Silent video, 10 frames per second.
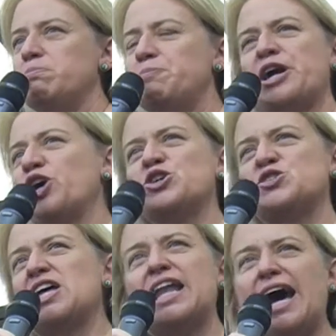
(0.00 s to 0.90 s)
Because
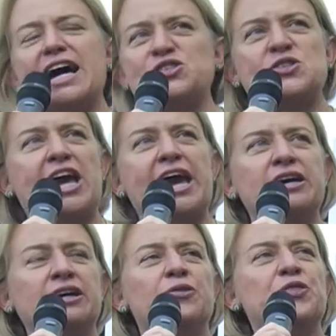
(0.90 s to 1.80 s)
the last
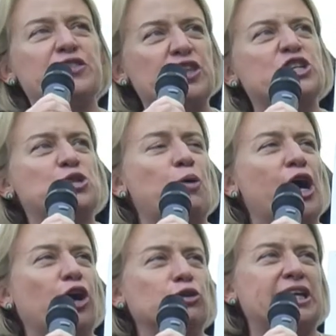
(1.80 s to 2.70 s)
thing that this
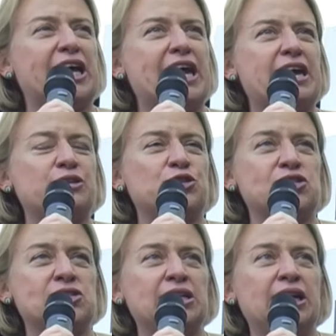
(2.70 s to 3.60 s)
world needs
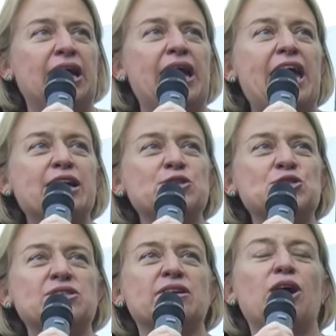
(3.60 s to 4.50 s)

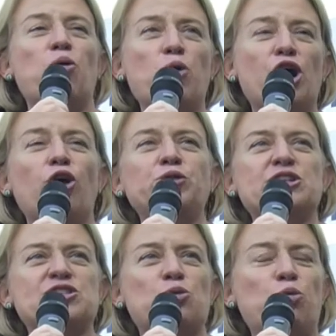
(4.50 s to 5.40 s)
is a world
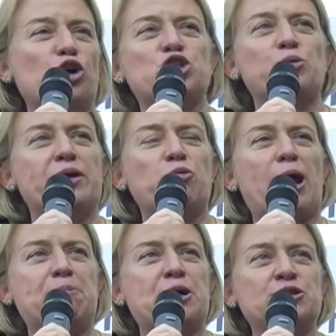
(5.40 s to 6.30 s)
that's awash with
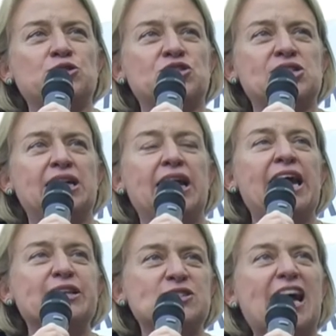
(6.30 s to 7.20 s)
weapons.
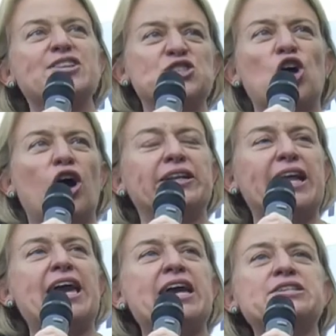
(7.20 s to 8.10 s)
It does not
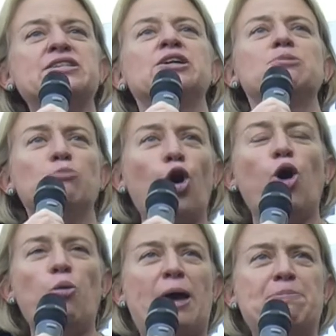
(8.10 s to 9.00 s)
need
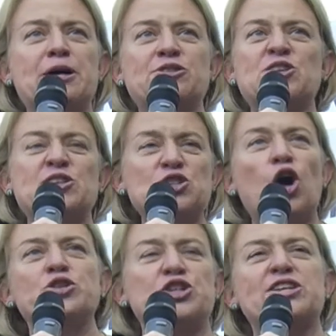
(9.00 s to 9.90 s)
more weapons. It's
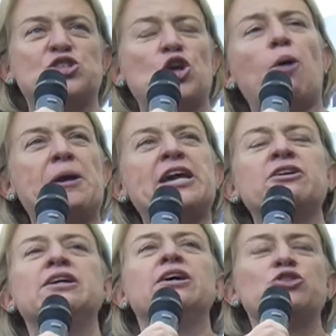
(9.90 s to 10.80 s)
not just
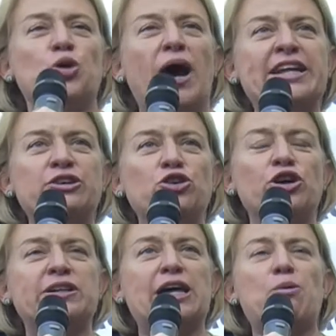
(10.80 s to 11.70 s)
stopping trident
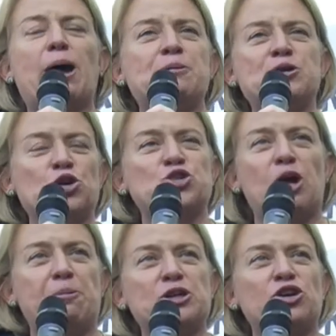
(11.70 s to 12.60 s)
nuclear weapons or
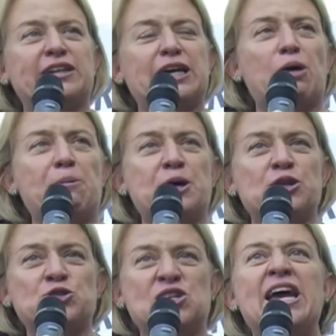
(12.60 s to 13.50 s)
stopping nuclear
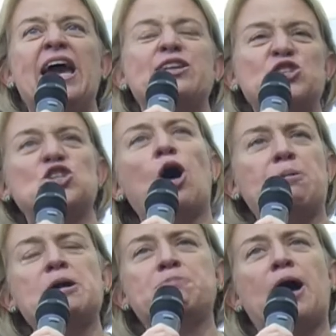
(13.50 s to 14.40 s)
weapons. It's
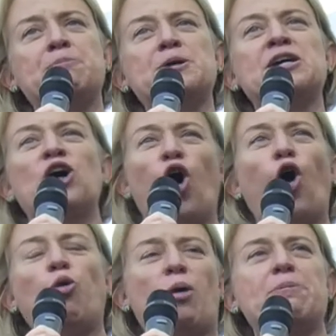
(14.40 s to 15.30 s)
stopping pumping
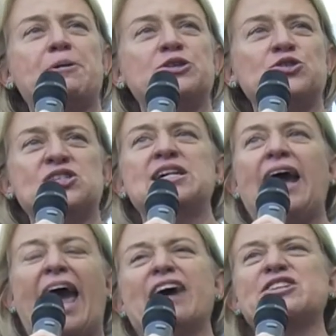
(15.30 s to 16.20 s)
all weapons
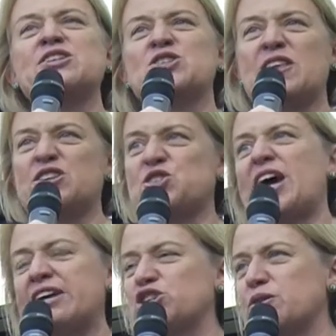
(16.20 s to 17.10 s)
out into this
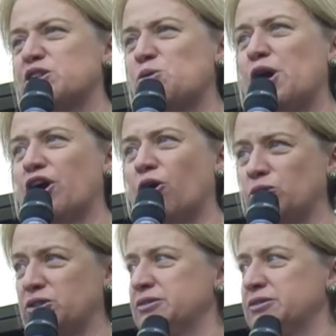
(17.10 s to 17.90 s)
dangerous world.